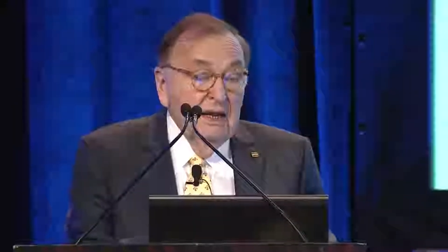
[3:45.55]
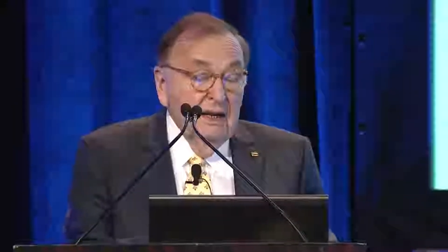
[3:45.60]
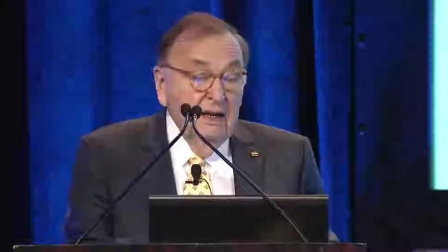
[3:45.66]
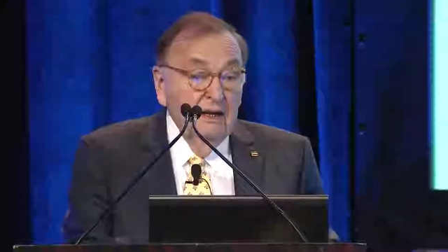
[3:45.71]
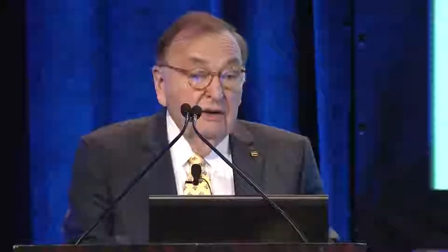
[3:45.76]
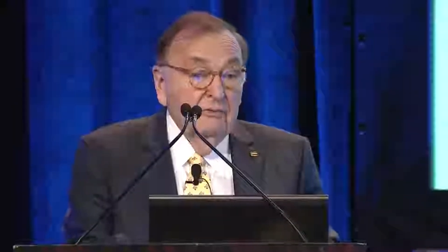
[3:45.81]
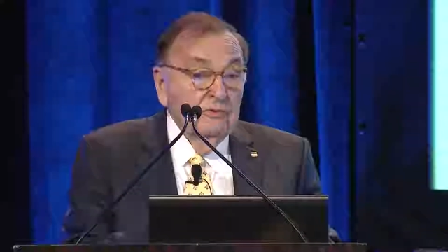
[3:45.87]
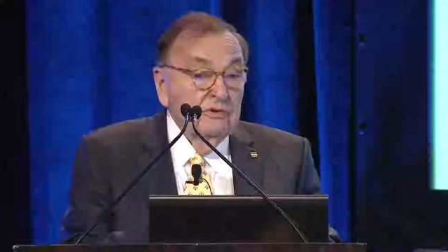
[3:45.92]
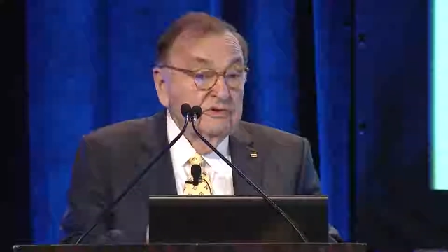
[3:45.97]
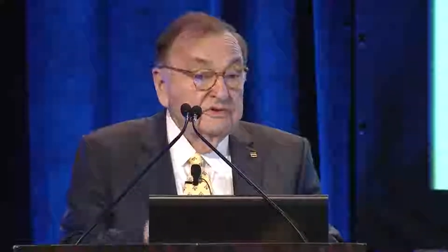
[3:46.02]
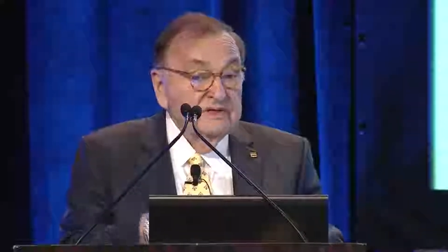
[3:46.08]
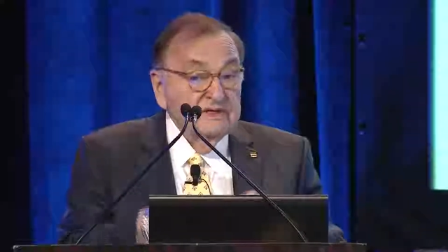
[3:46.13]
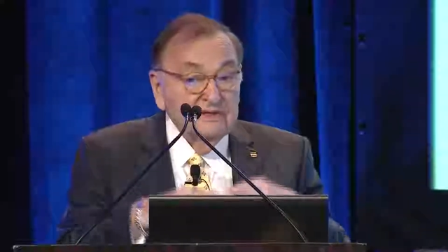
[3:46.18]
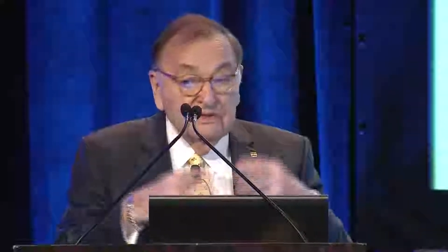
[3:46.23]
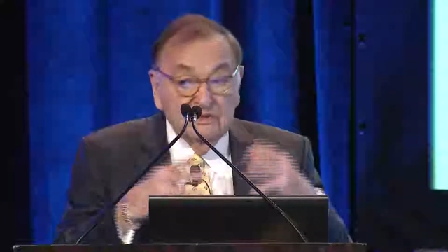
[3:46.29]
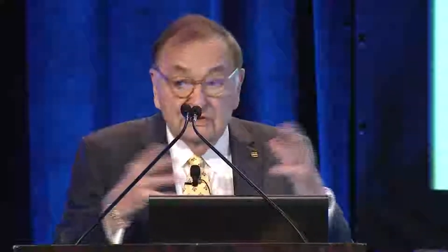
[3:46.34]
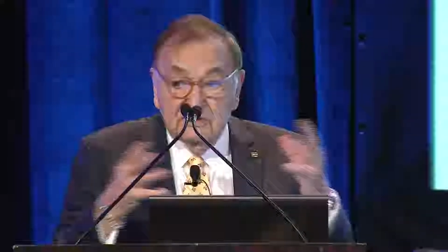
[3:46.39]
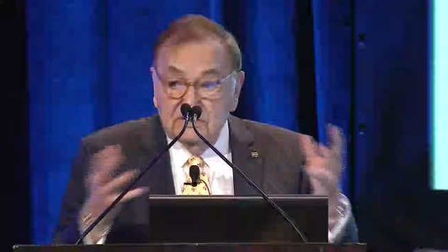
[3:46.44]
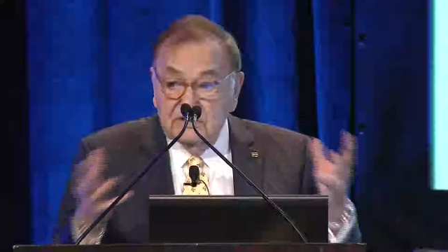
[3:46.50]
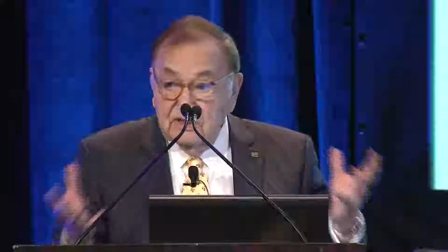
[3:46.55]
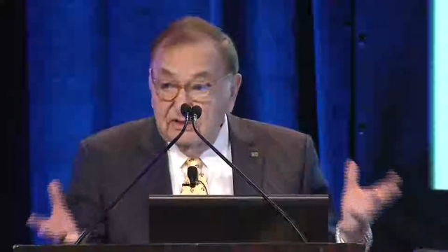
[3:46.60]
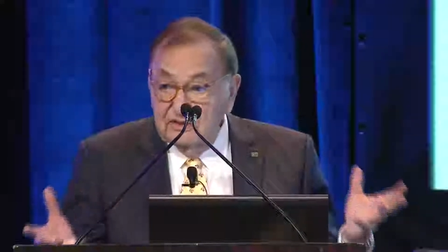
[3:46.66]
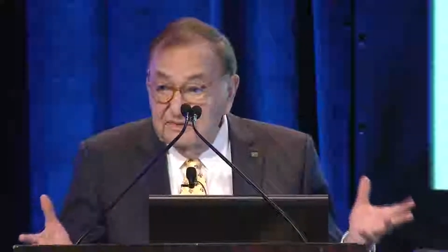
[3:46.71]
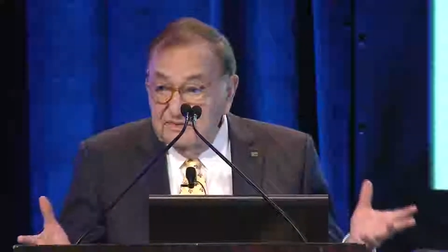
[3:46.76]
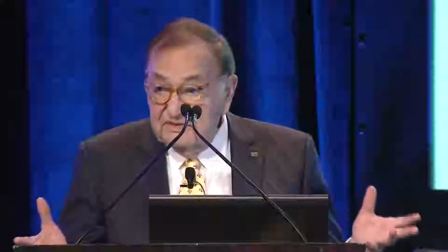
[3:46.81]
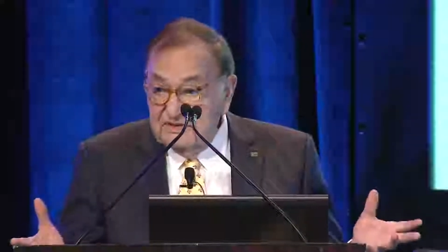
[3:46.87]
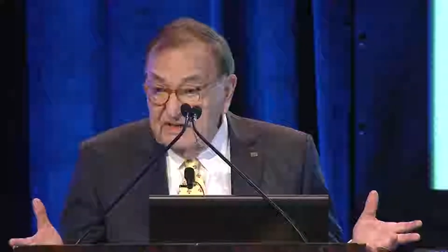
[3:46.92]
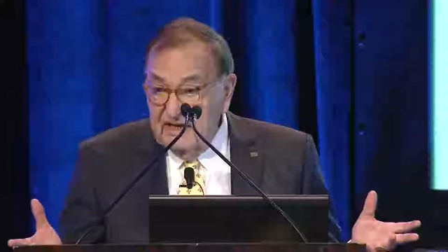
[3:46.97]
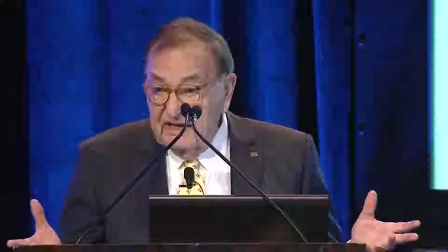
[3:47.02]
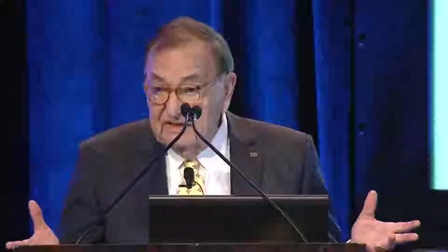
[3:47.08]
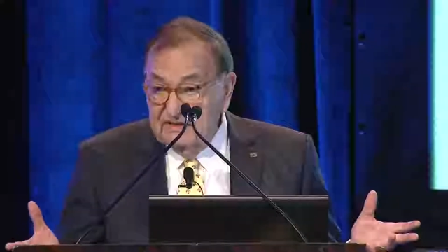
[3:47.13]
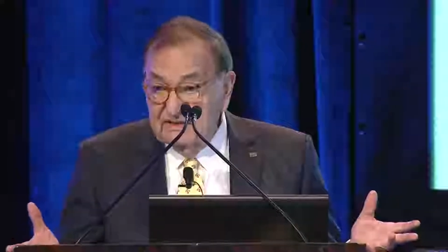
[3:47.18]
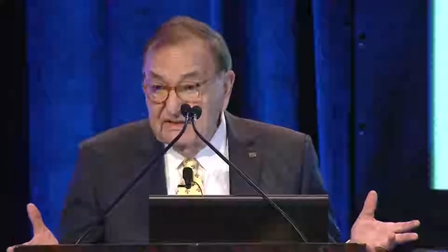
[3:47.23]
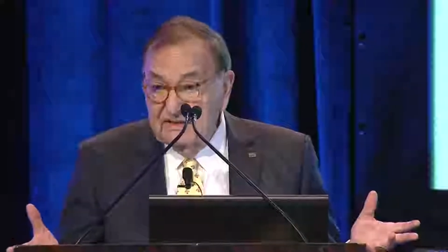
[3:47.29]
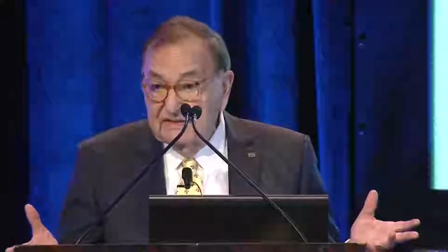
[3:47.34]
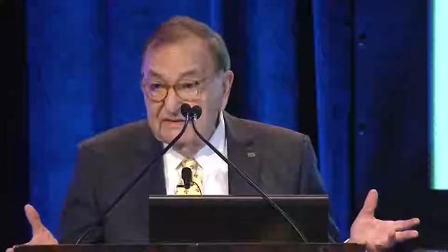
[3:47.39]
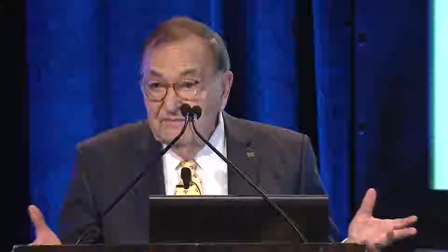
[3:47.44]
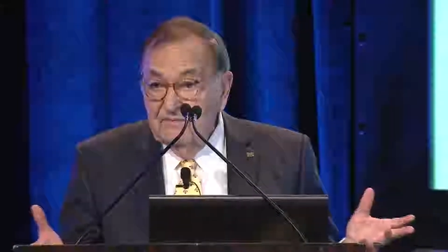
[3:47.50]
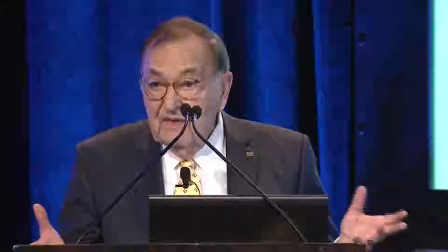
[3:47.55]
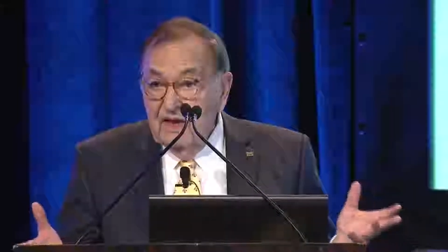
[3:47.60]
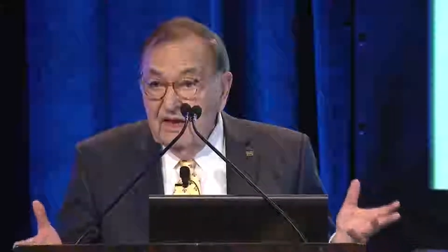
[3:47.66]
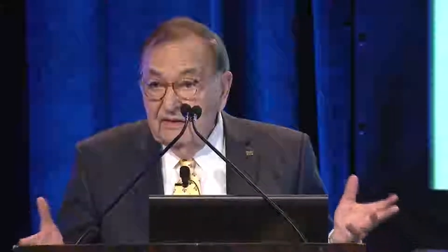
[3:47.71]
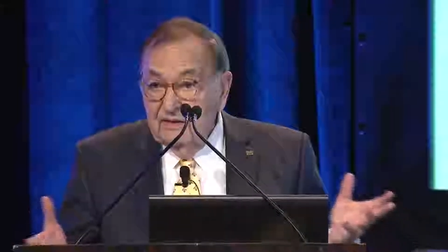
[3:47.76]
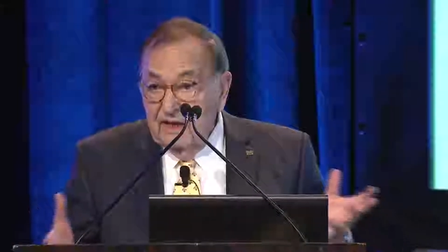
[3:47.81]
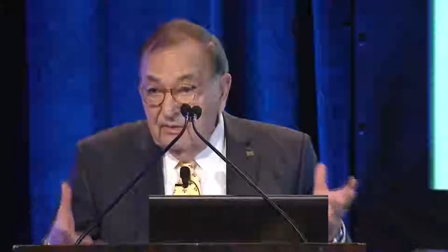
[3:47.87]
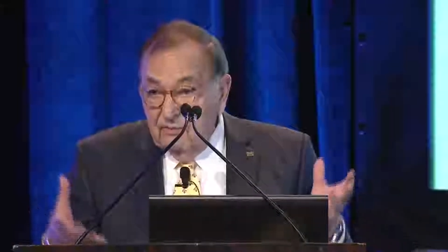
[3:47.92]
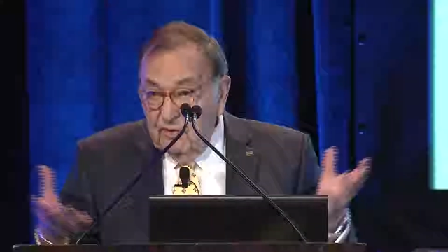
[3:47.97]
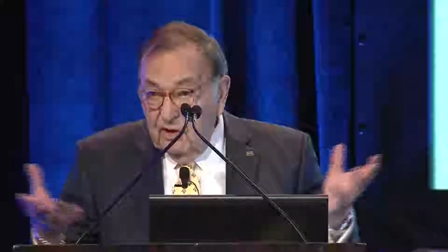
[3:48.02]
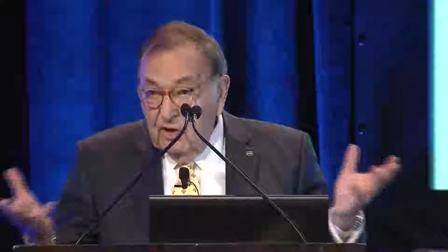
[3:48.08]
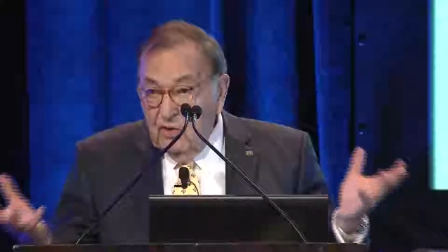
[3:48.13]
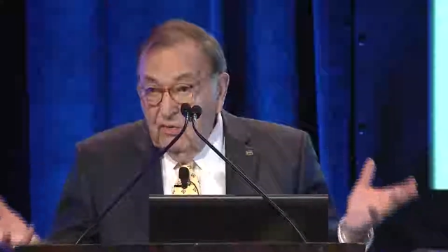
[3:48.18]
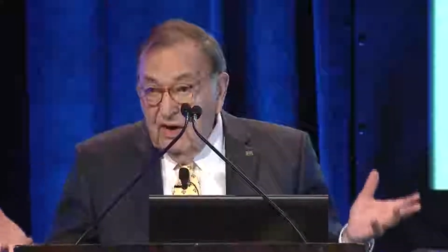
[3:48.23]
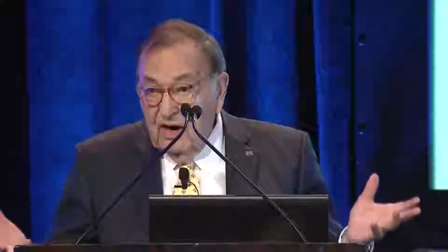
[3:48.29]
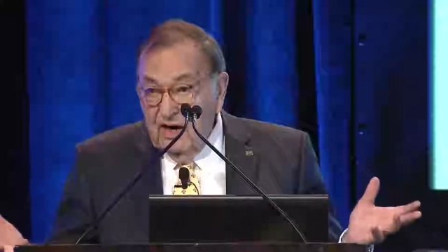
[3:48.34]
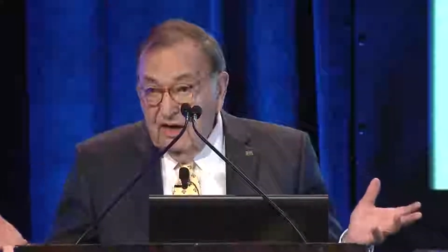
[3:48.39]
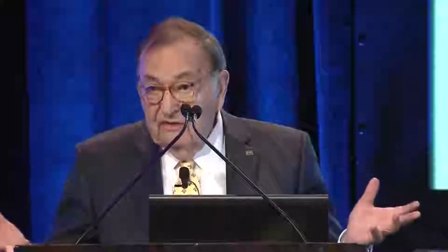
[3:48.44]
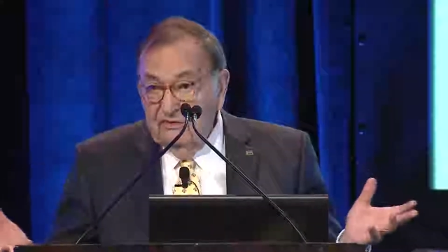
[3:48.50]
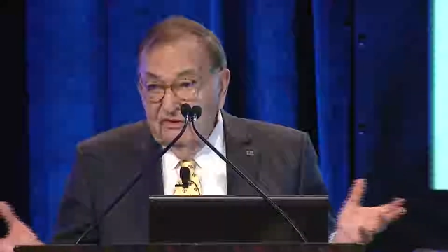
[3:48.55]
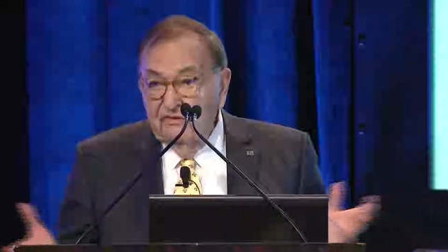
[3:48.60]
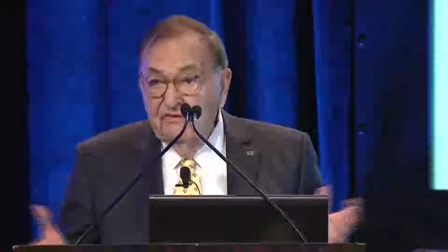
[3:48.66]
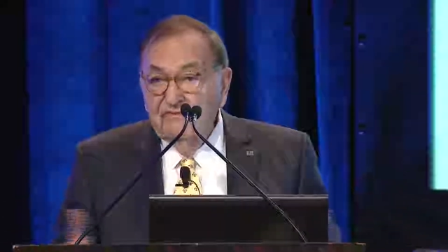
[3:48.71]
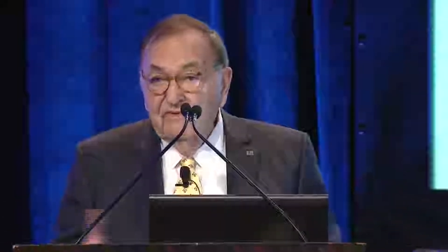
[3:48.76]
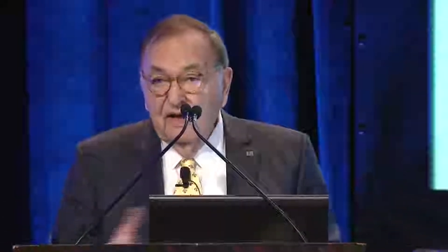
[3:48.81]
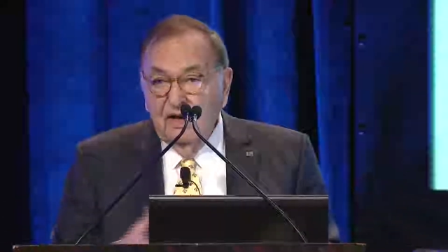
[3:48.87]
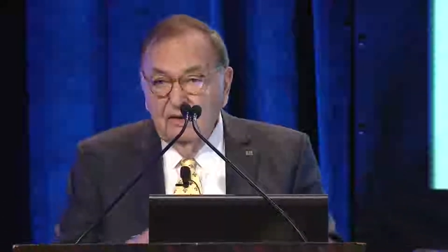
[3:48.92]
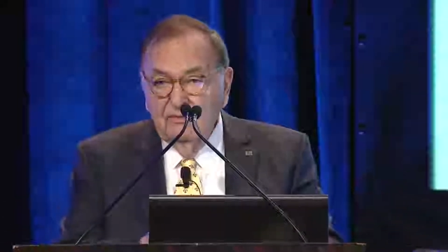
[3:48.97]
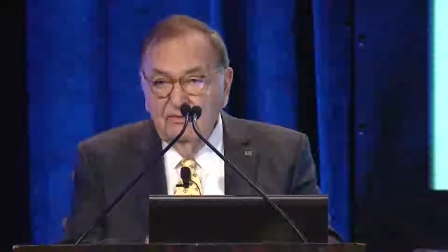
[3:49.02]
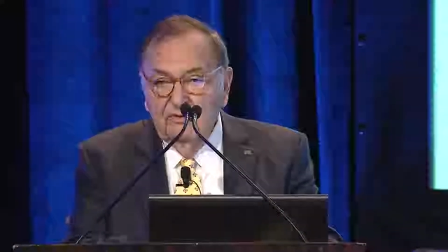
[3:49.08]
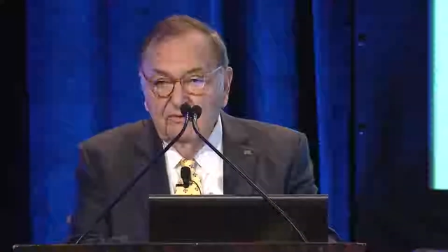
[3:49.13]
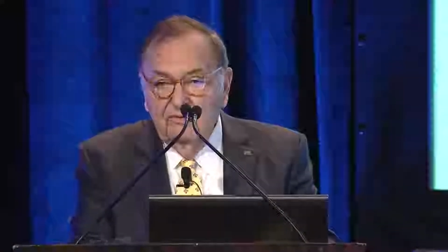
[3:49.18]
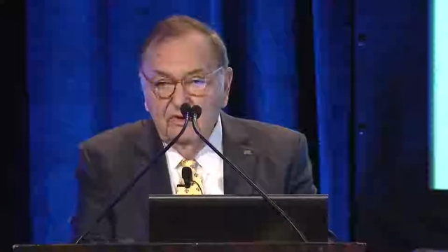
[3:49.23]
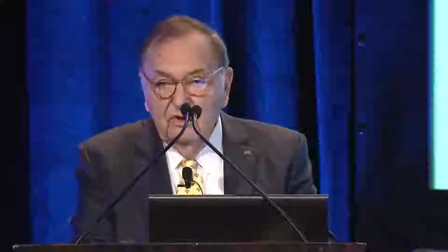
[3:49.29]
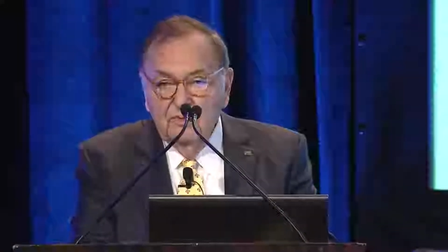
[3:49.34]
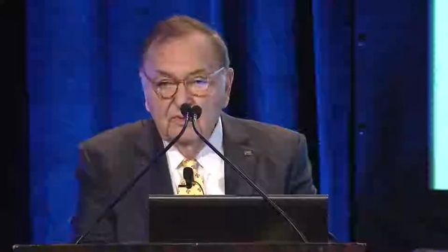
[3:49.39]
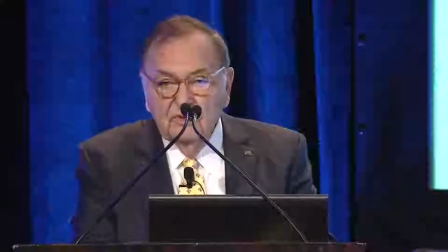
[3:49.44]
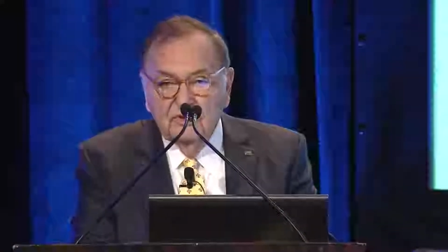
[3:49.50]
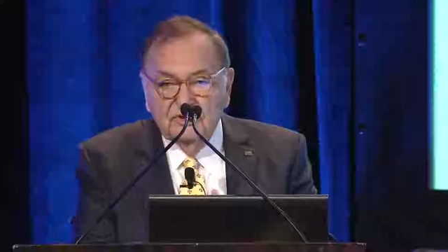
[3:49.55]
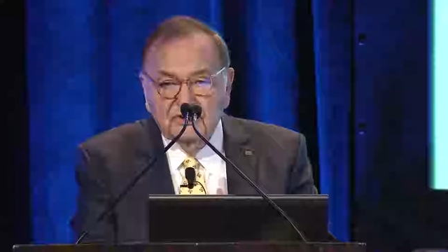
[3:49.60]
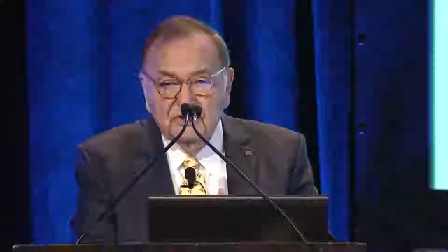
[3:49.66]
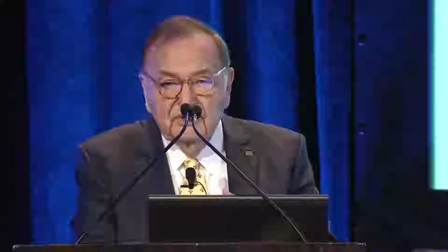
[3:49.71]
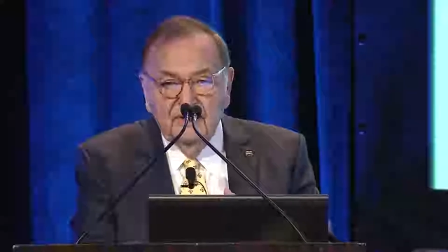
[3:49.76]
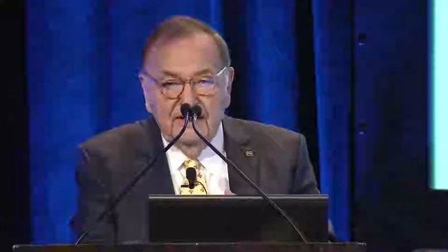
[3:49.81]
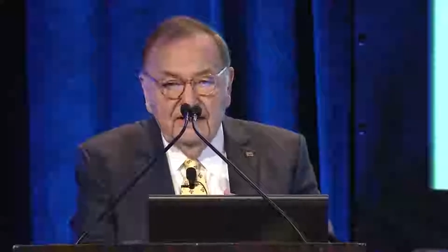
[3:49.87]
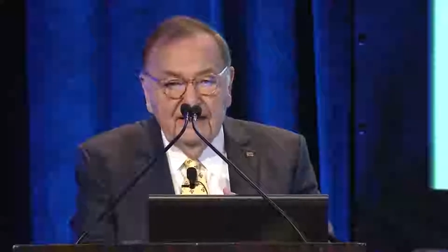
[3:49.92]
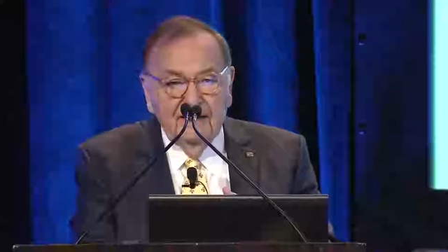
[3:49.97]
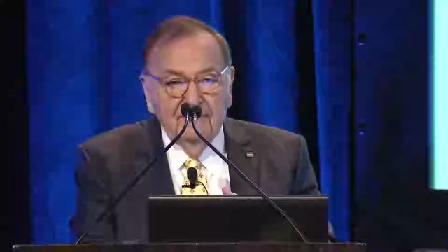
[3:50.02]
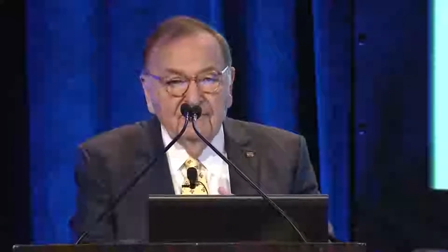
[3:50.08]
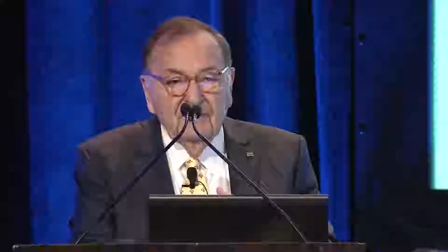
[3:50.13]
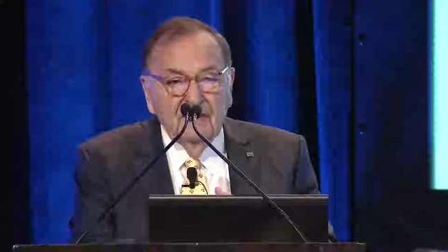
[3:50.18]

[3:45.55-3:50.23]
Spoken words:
In other words, the circumstances that required the development of newborn screening.